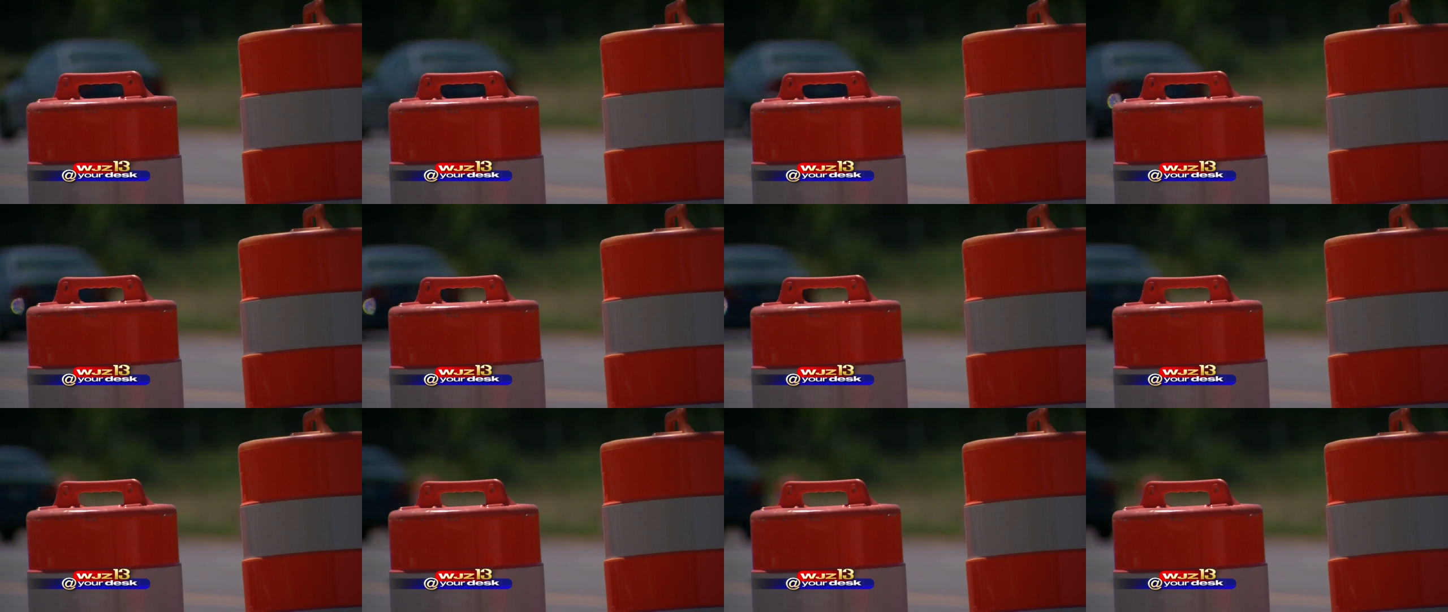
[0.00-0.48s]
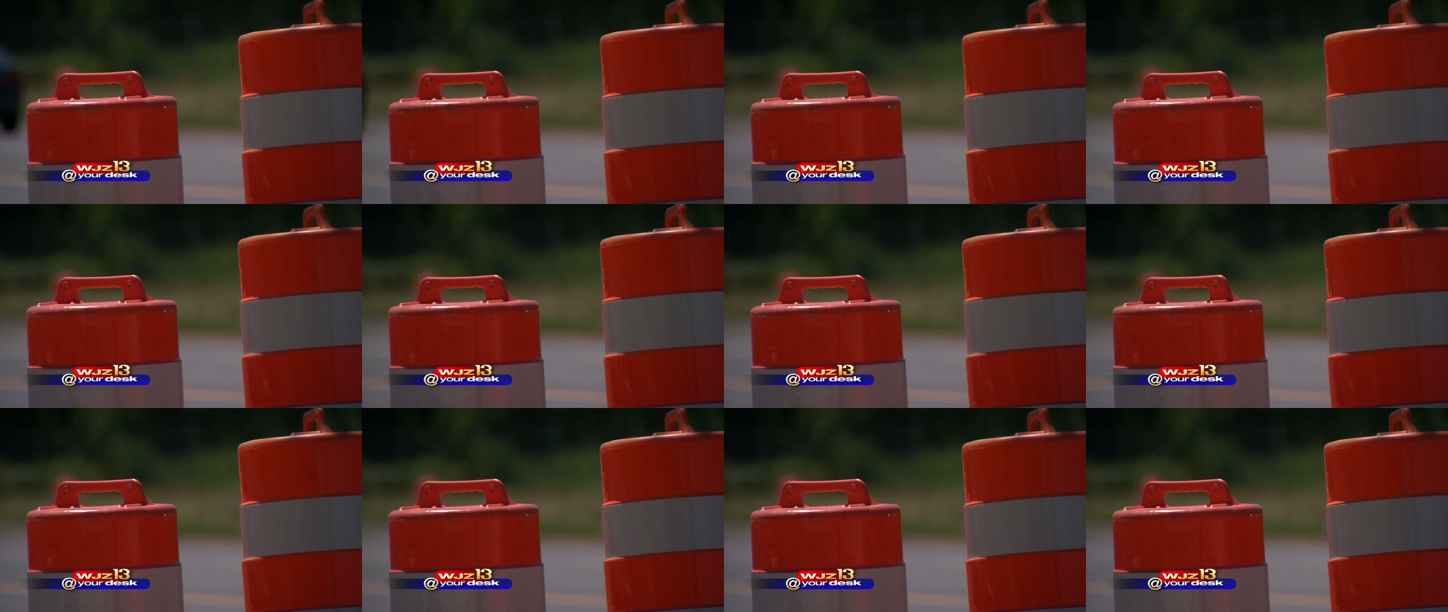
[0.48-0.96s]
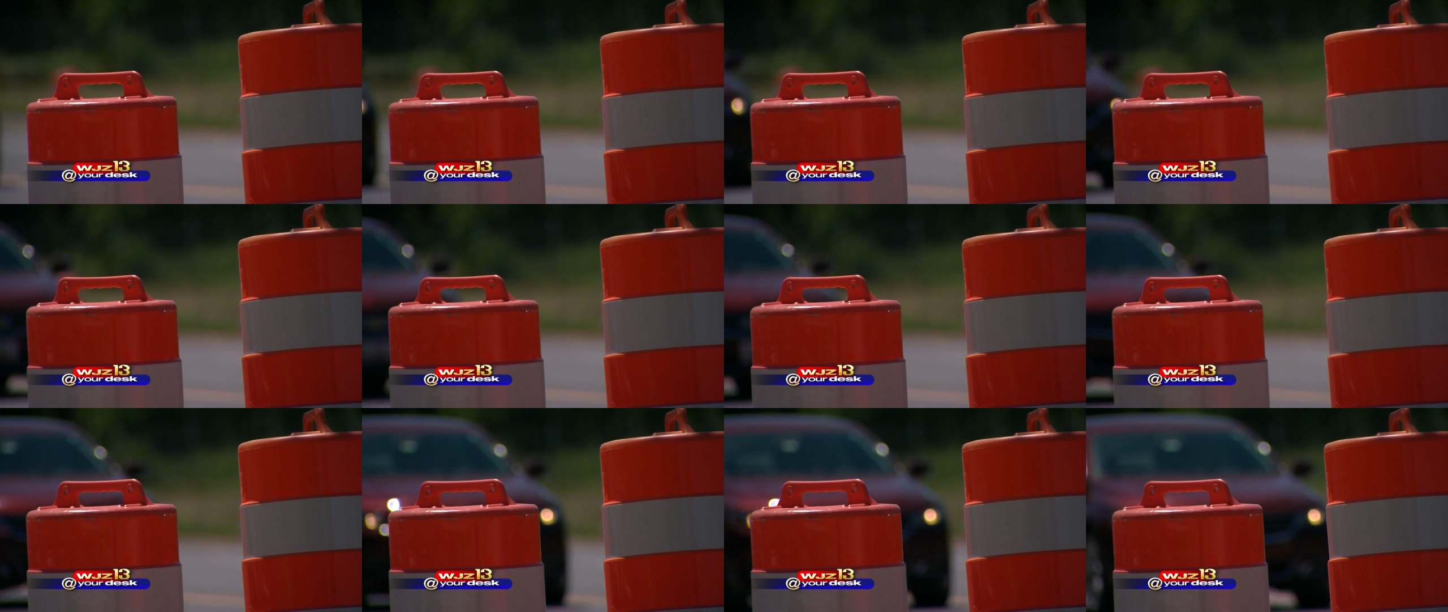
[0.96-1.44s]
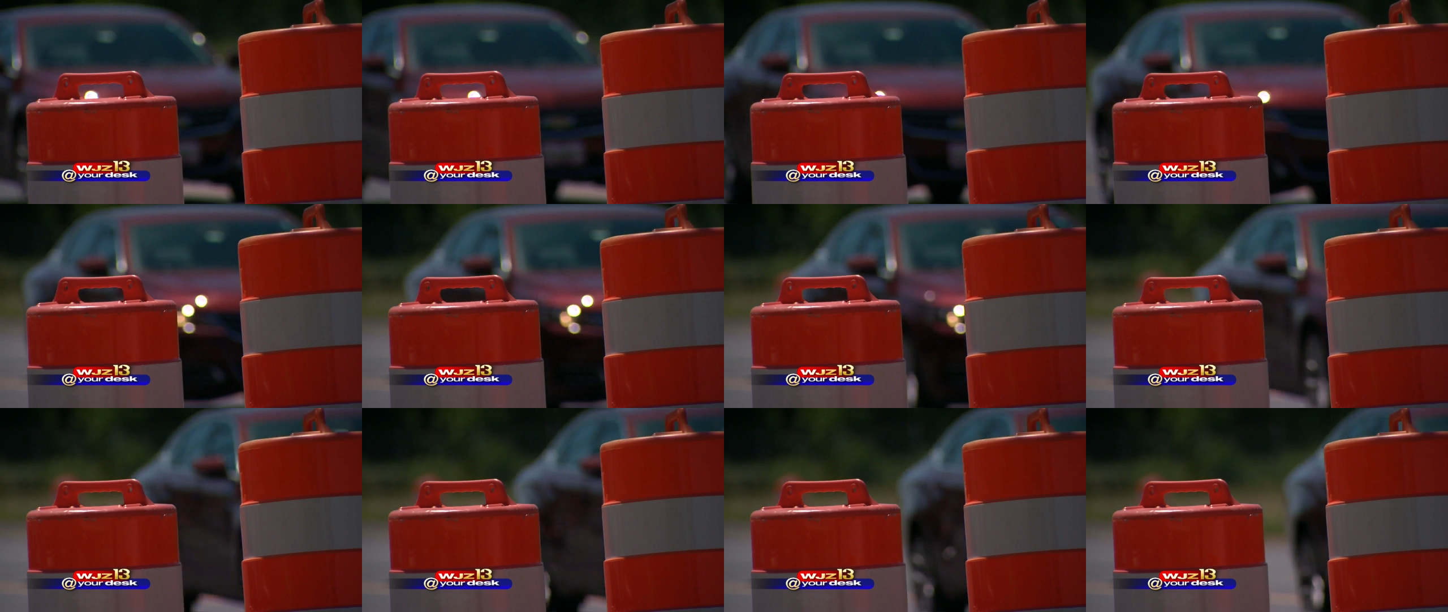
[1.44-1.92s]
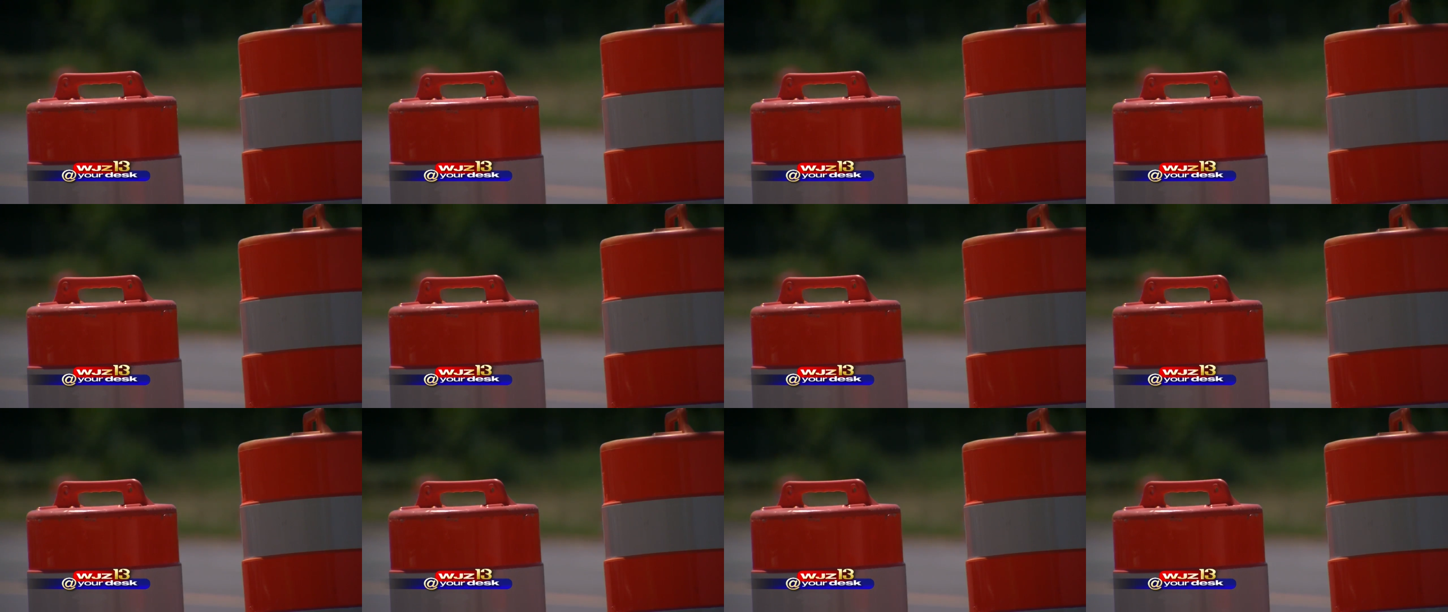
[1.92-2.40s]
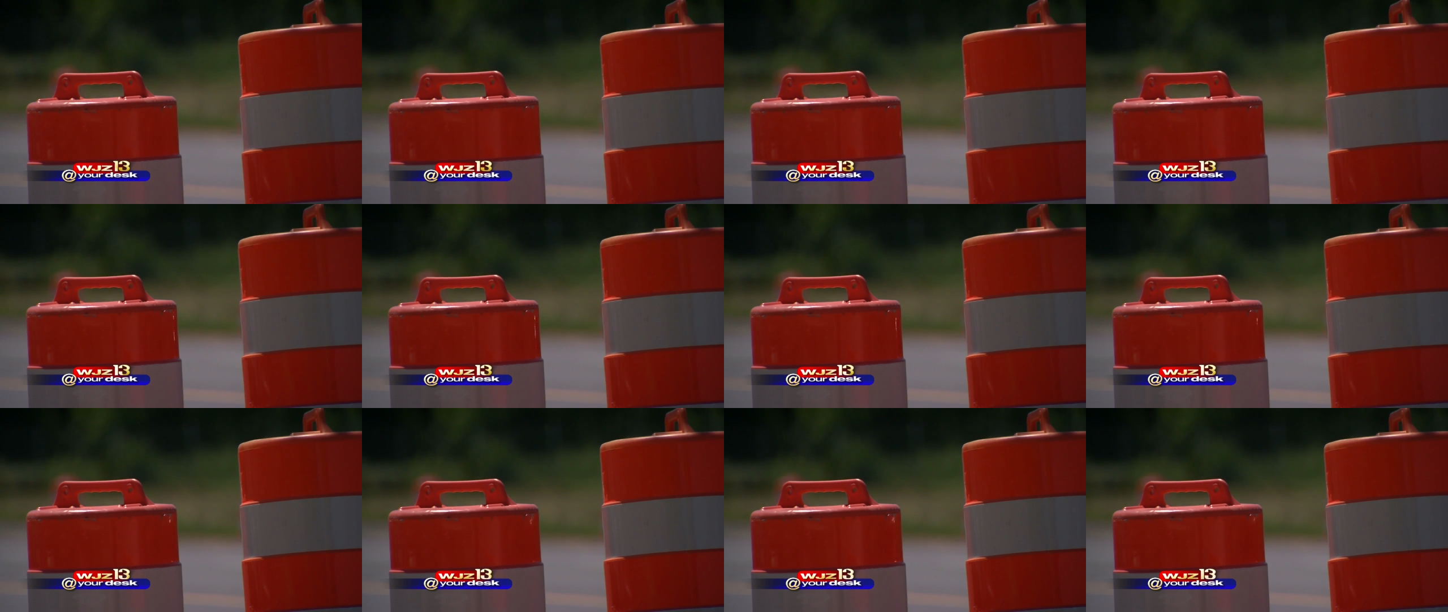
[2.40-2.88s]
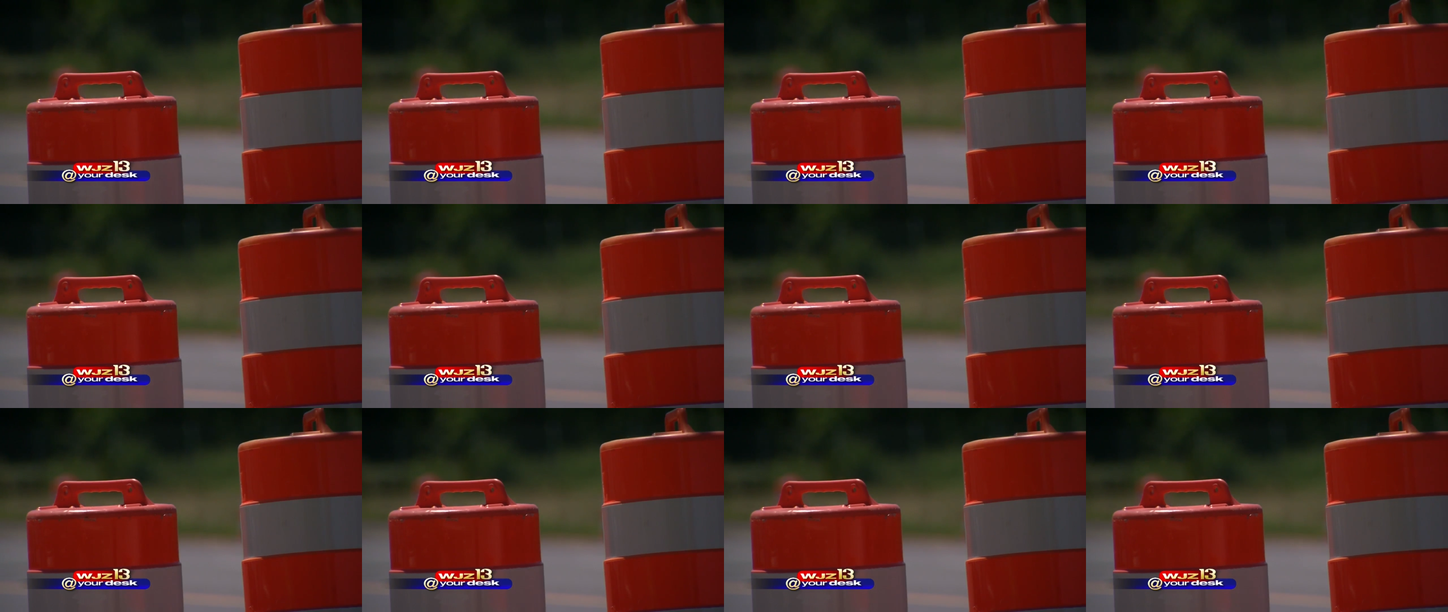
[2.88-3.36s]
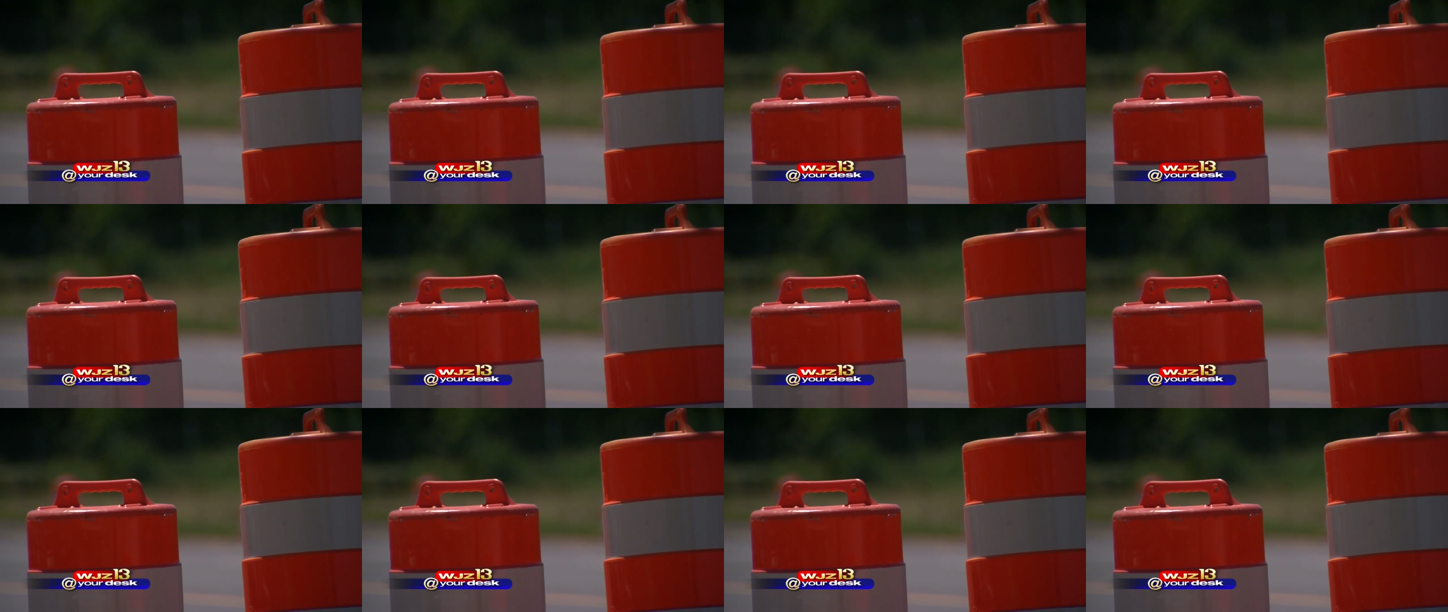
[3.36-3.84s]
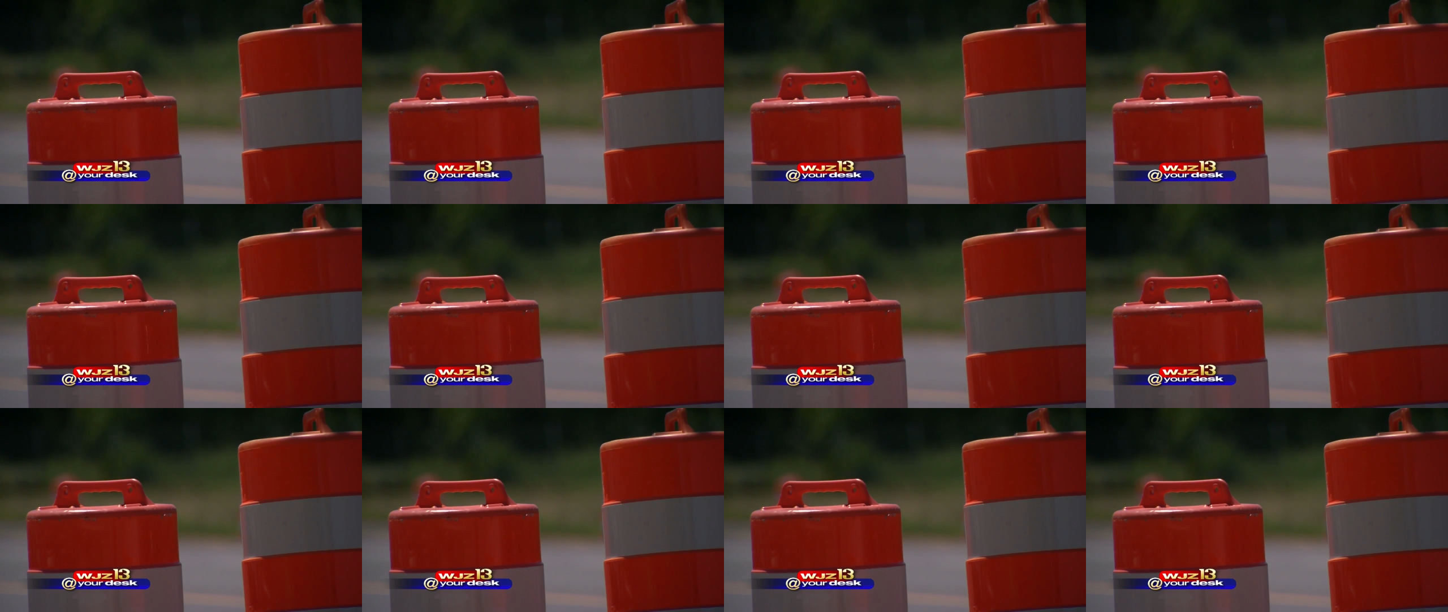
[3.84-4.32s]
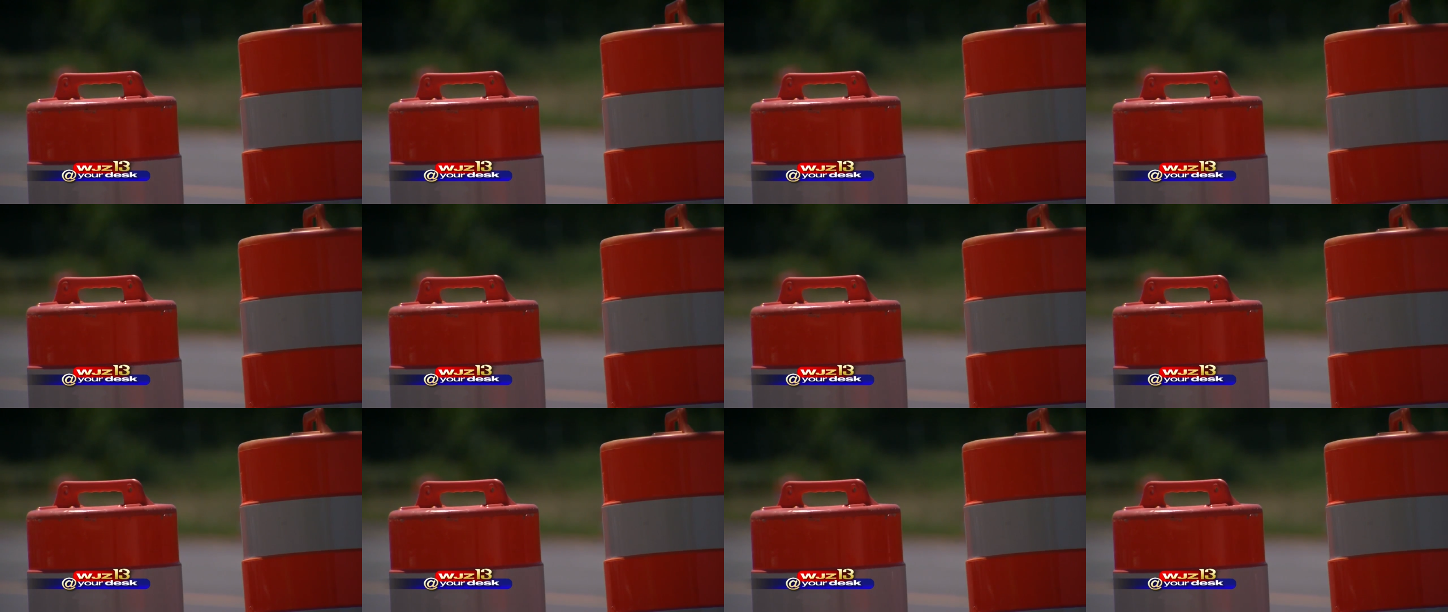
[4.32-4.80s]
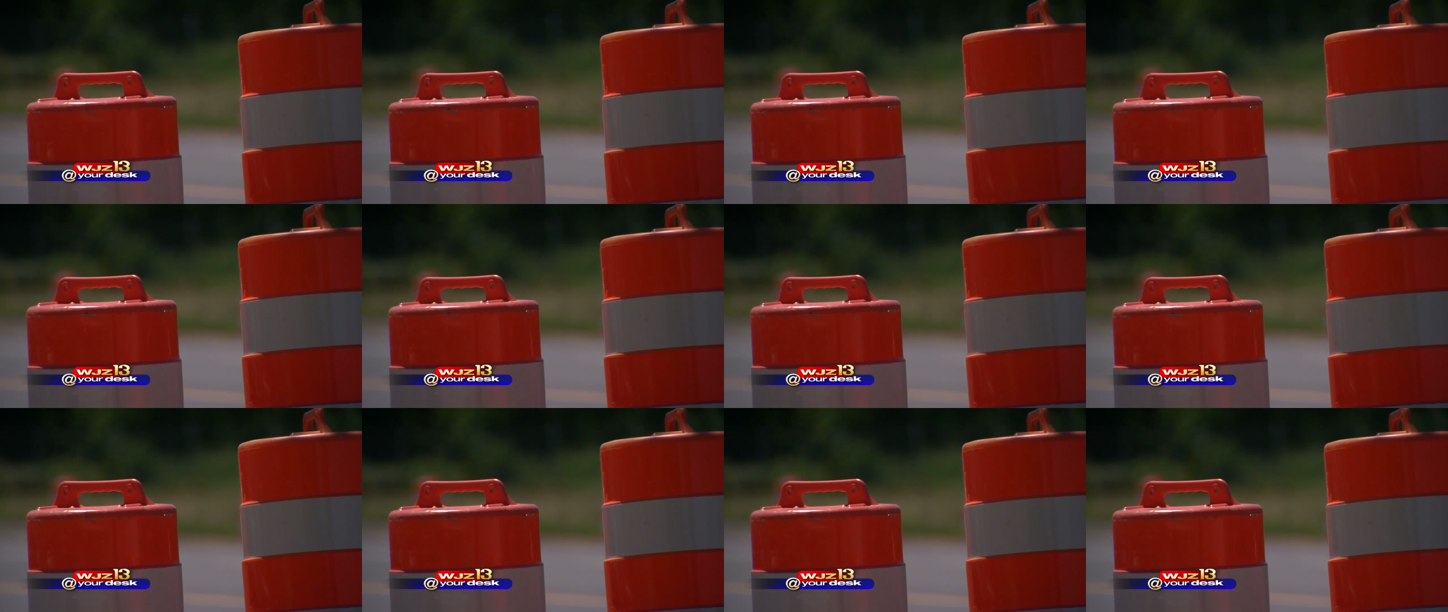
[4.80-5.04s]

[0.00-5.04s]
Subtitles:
Nobody's mouth can be seen.